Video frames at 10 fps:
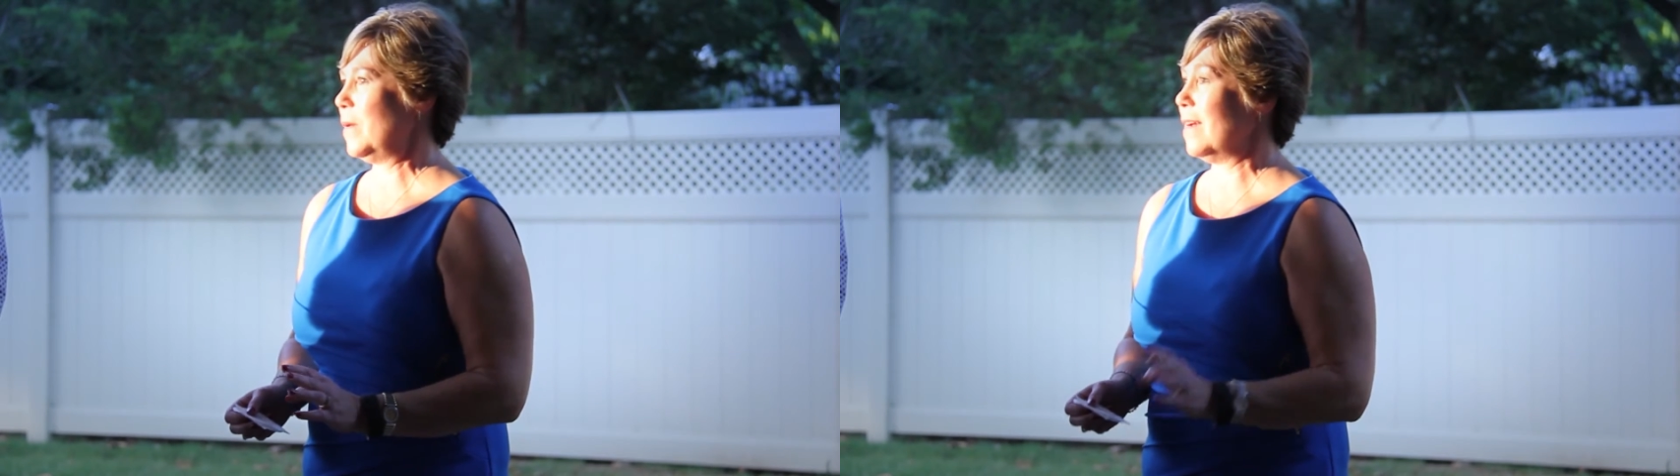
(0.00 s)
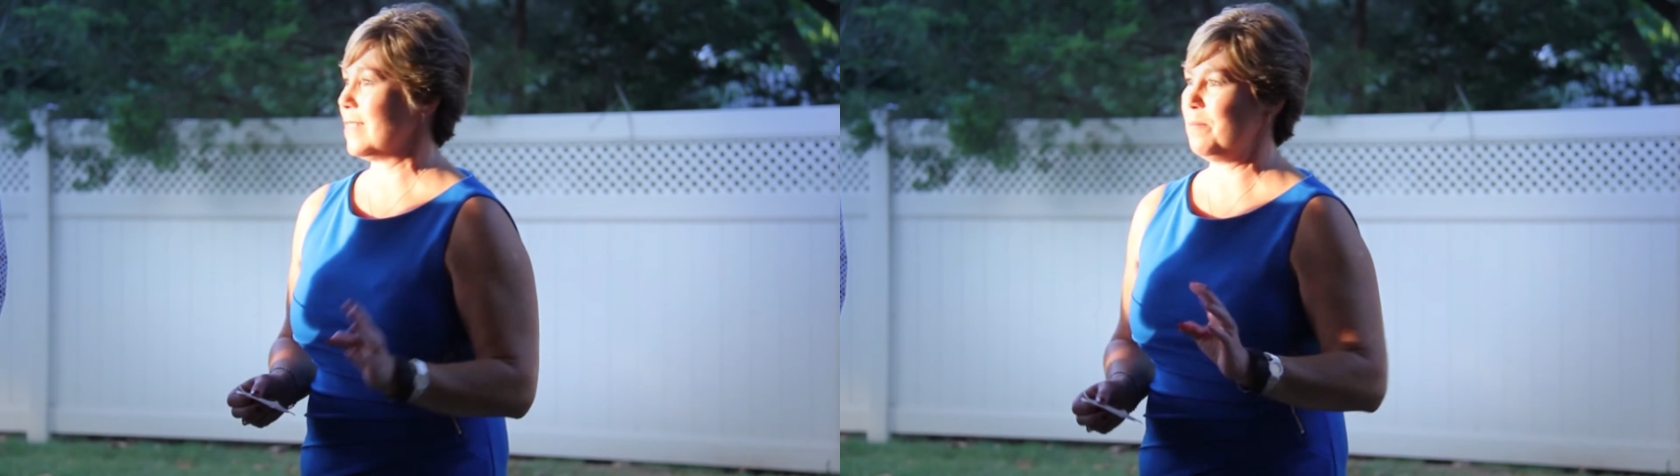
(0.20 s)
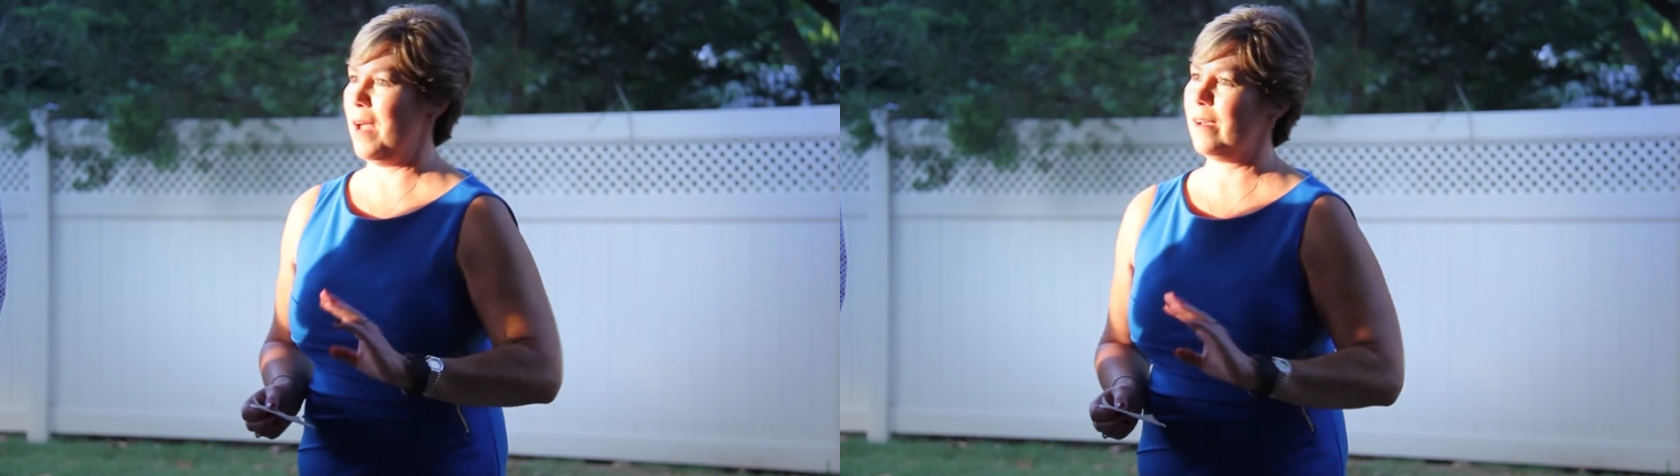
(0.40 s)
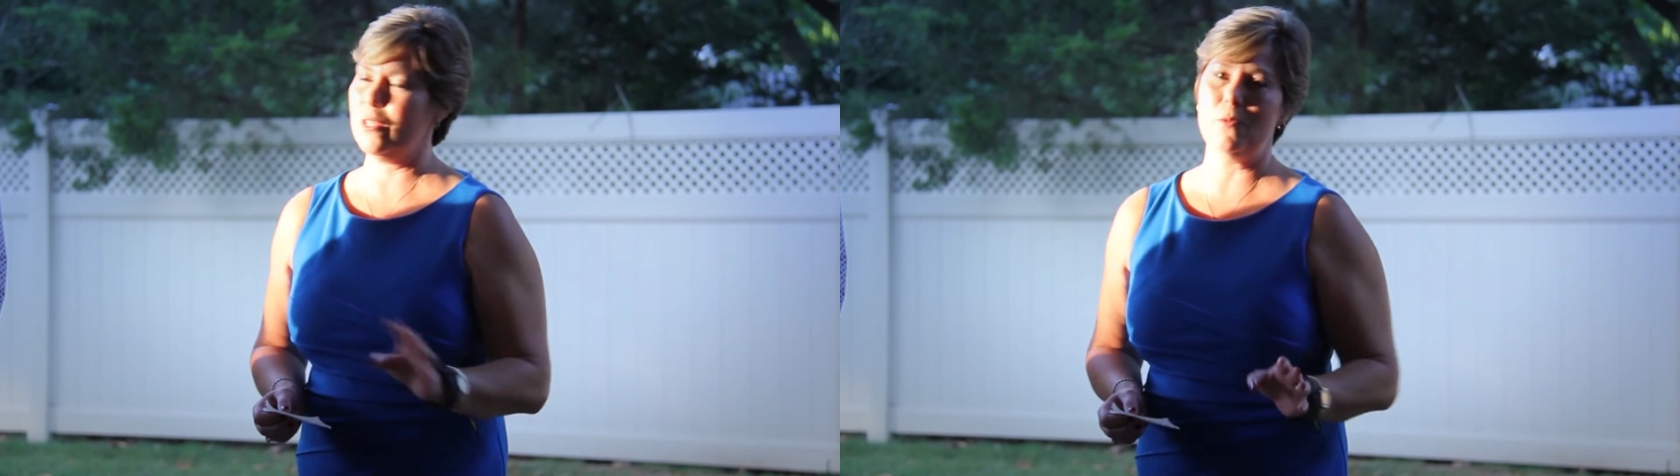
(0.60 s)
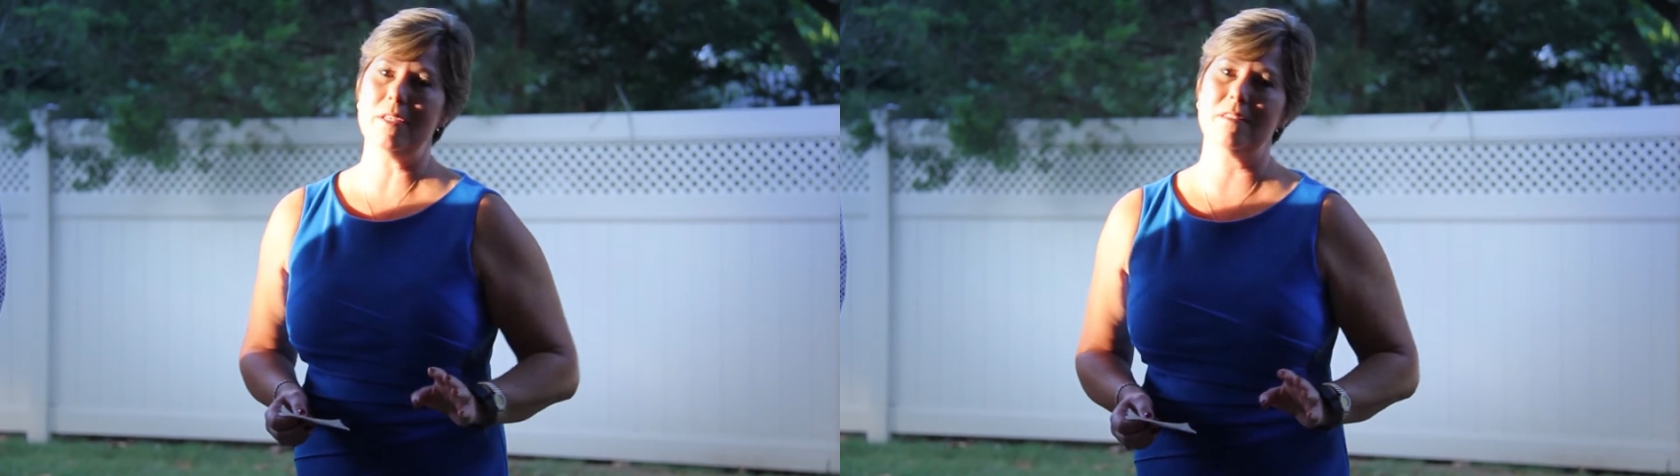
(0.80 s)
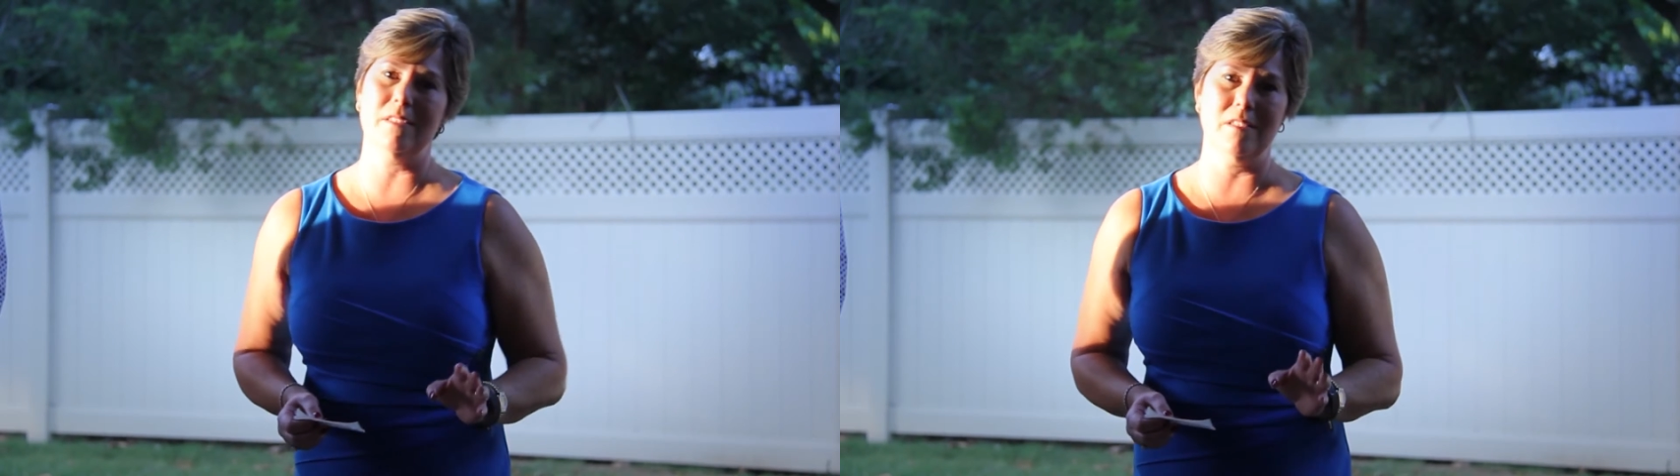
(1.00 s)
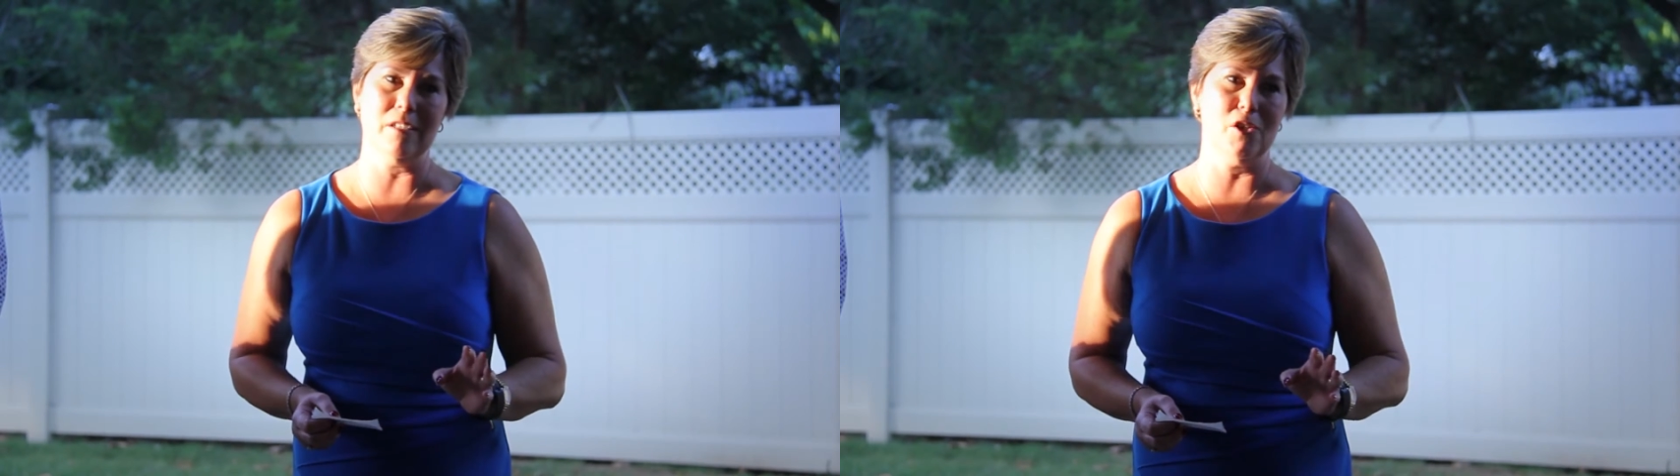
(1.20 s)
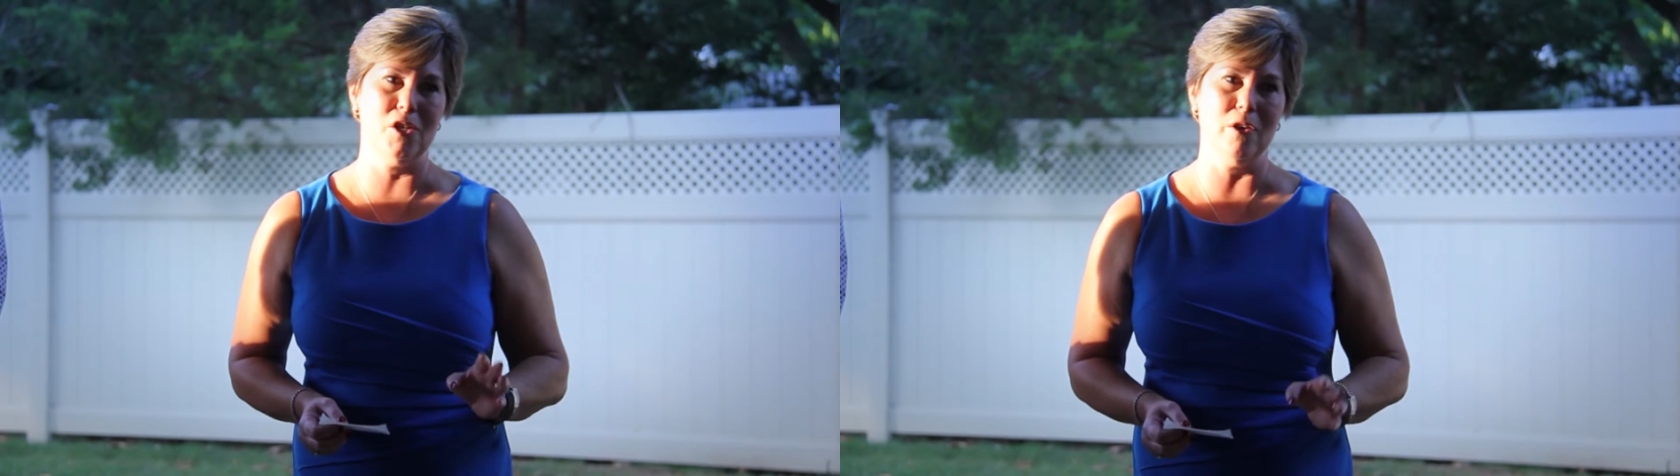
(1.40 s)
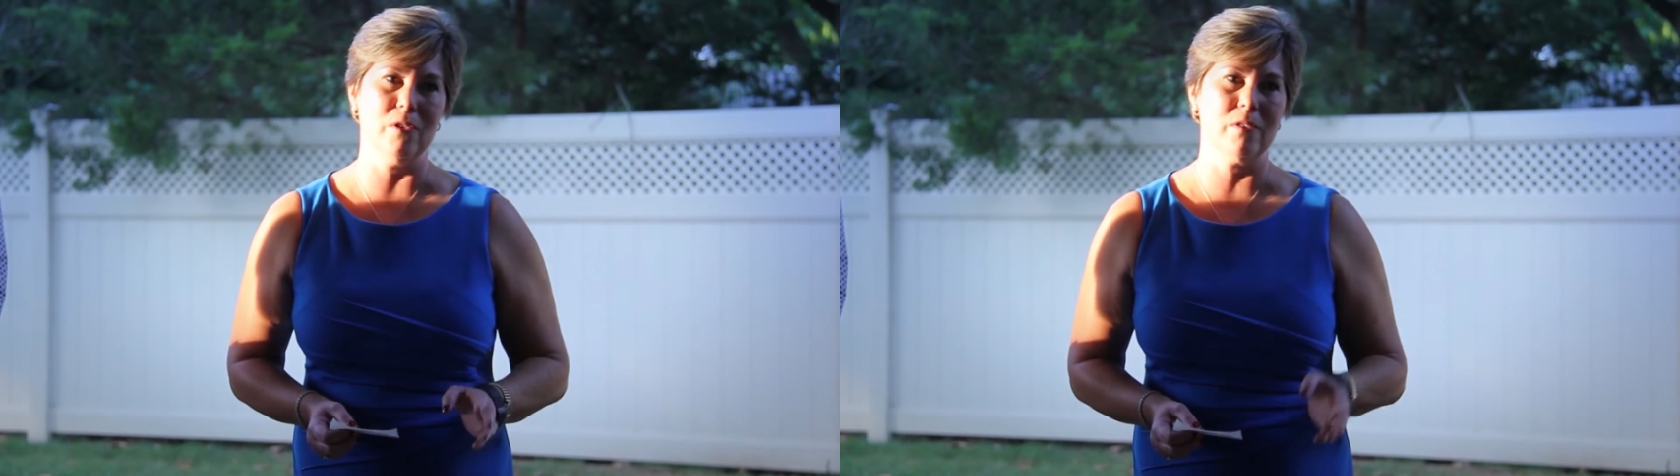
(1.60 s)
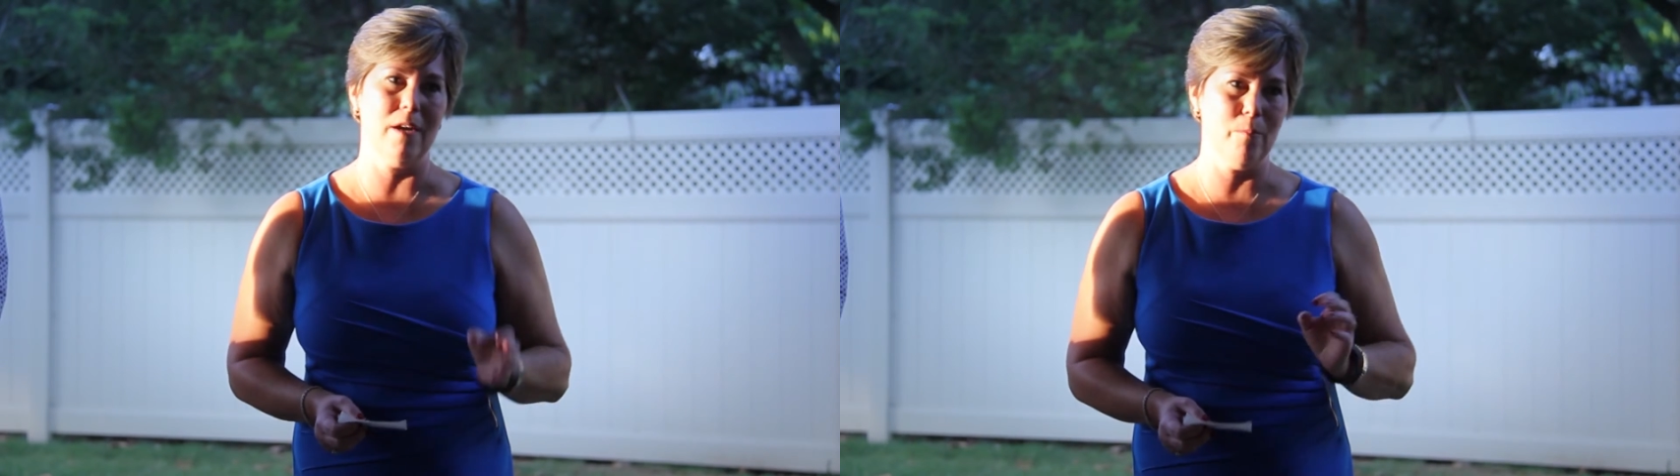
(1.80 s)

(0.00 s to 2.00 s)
because I'm not going to waste these 6 years.